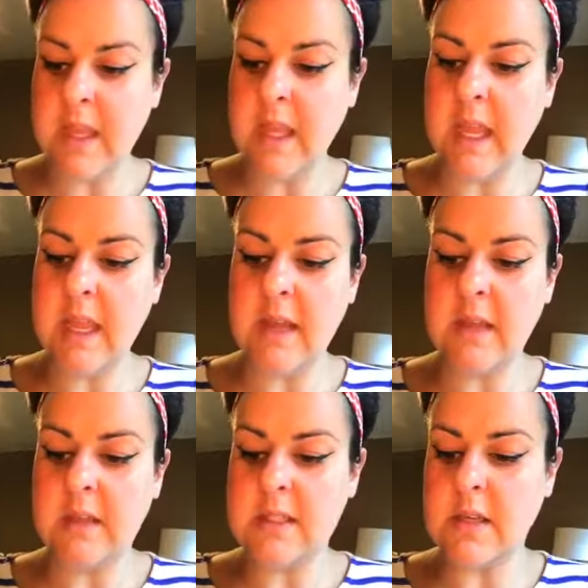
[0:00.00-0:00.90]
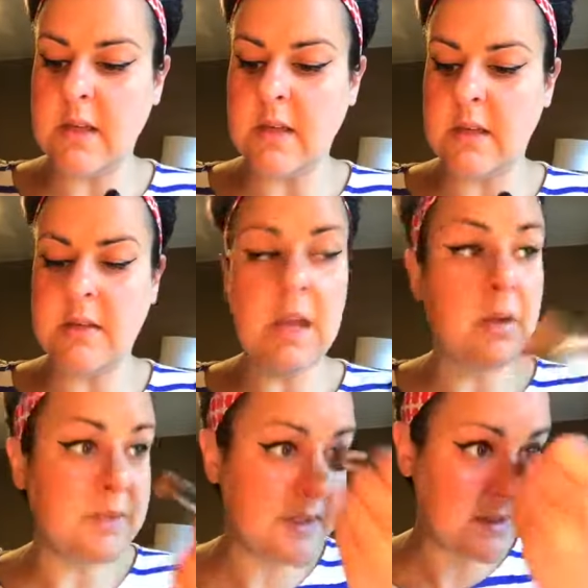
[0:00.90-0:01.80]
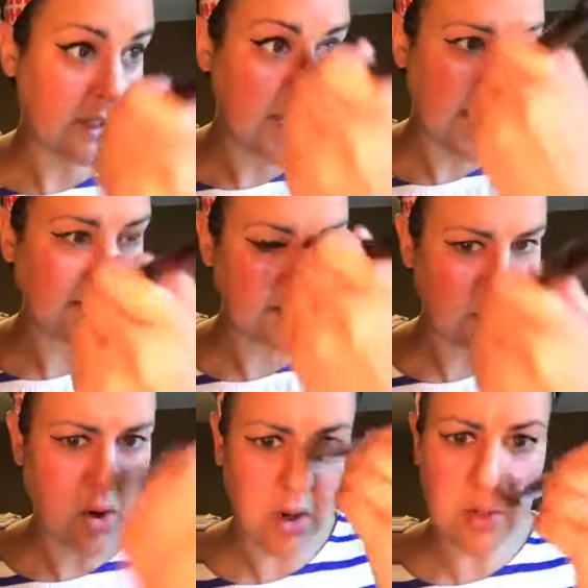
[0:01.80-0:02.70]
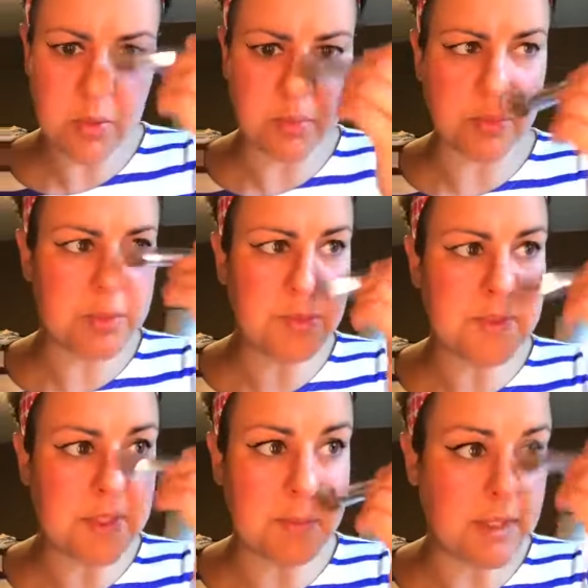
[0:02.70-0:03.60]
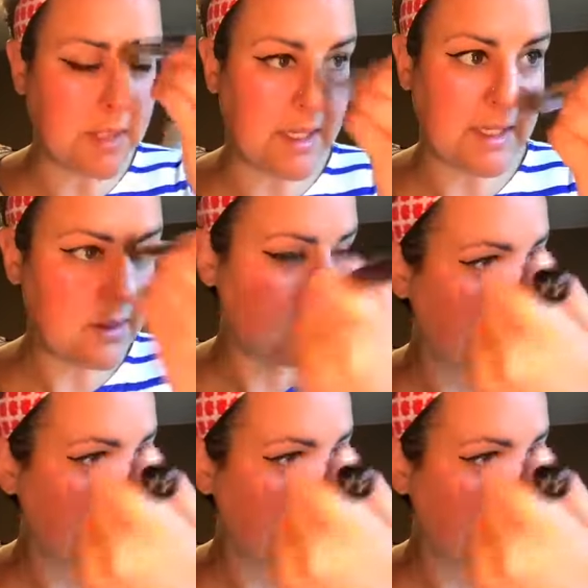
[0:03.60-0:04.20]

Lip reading: And I had this horrible bruise on my leg. I don't